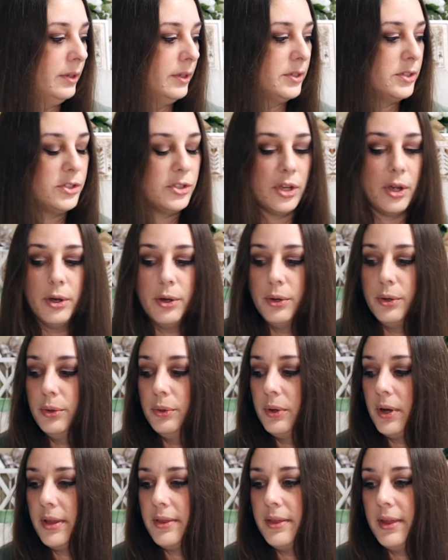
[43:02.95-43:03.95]

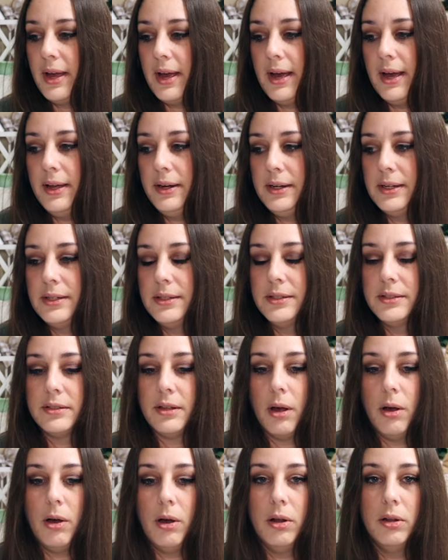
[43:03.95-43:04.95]
So that is
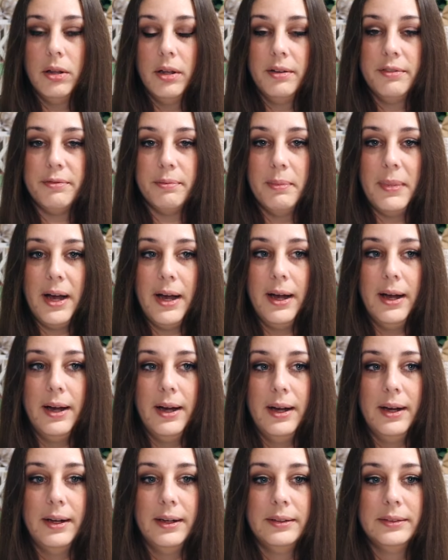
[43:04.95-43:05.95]
all of
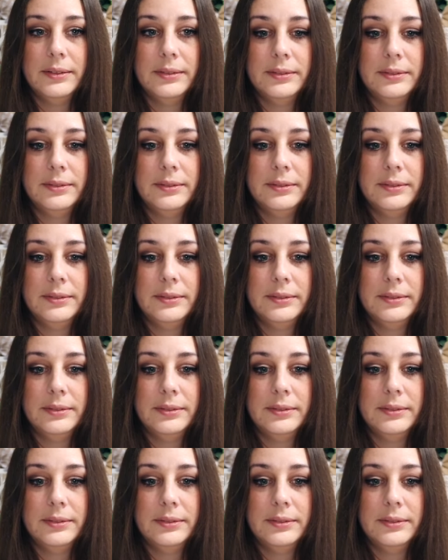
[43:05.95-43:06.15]
my